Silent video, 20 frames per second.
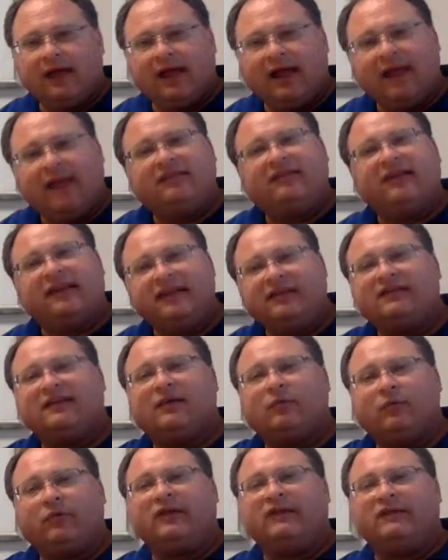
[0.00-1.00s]
And there's an
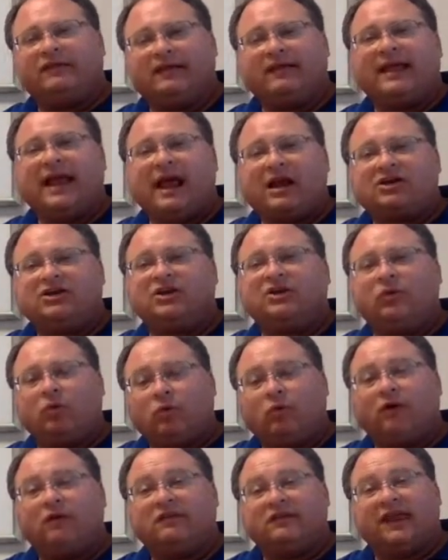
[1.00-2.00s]
incident where he said actually the
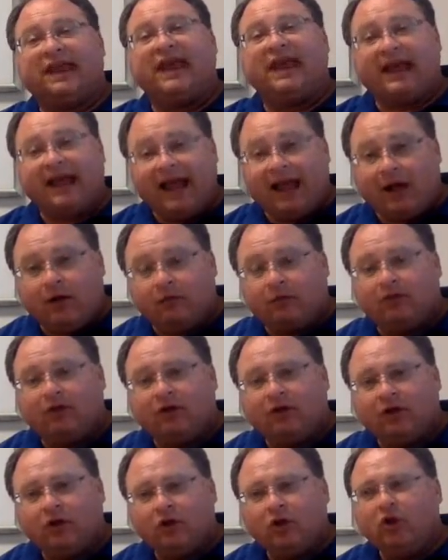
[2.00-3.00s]
words "get out"
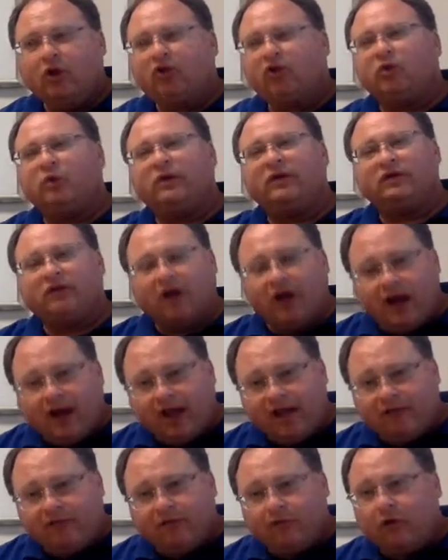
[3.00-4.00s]
to a
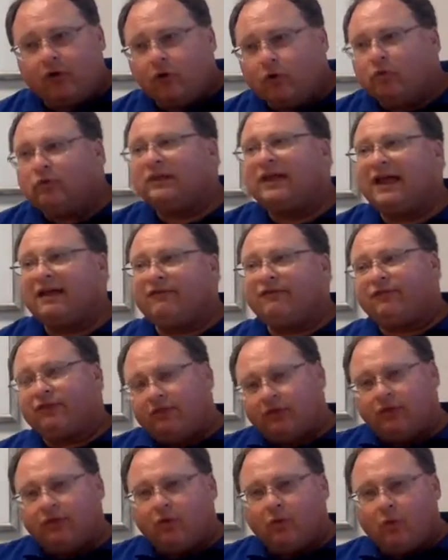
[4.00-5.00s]
diver who left
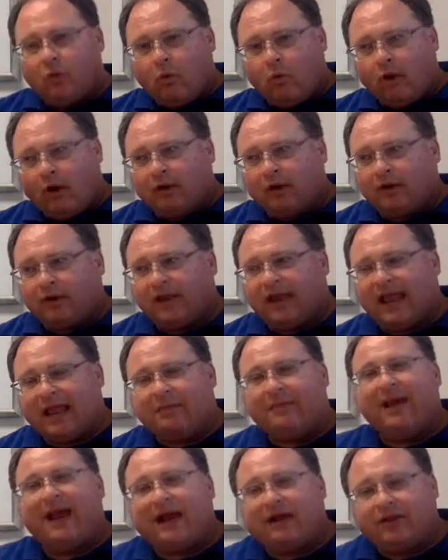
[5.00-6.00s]
the water, came
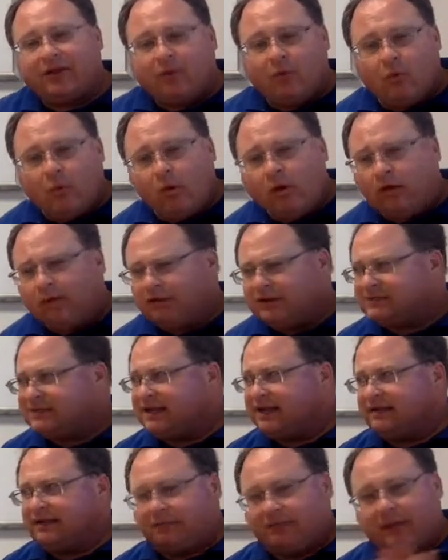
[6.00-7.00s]
out of the water and
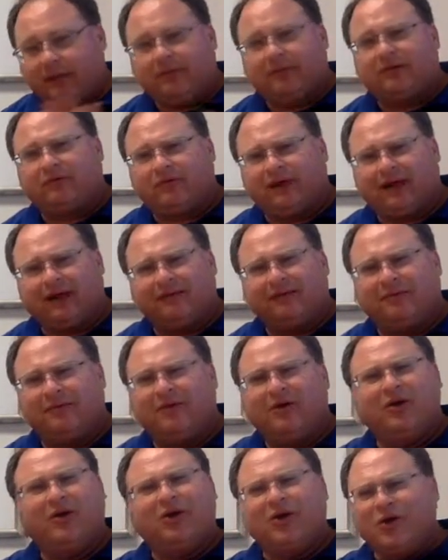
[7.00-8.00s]
said to the people around him,
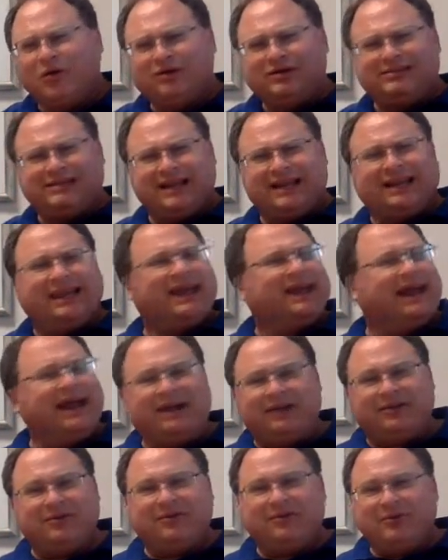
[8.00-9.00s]
who said "get out
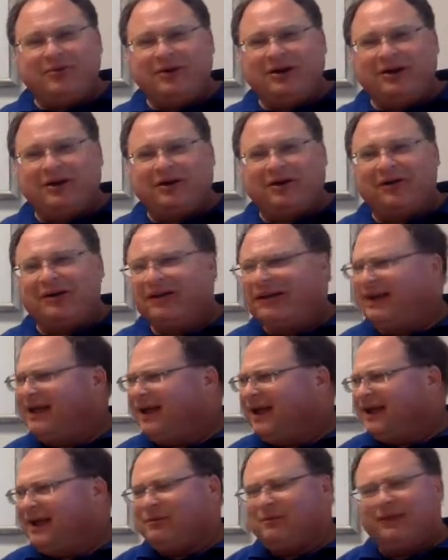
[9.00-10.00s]
of the water"?
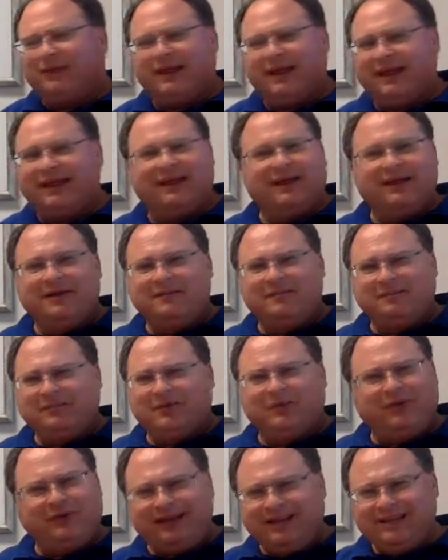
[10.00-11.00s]
And they were like,
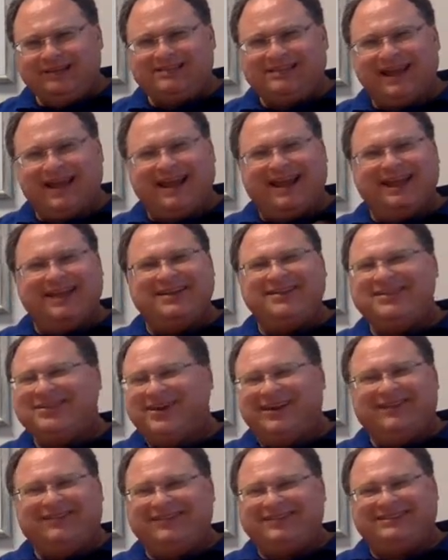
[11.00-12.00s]
we didn't say it.
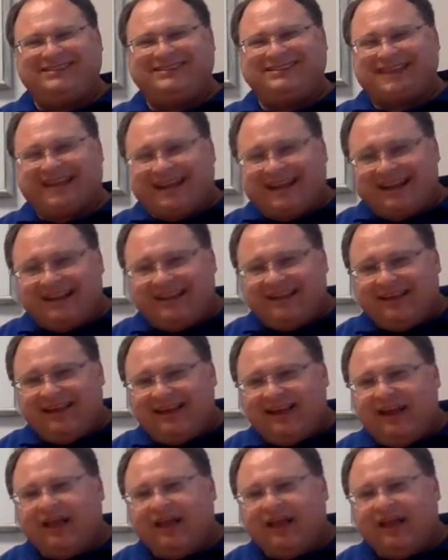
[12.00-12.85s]
None of us said it.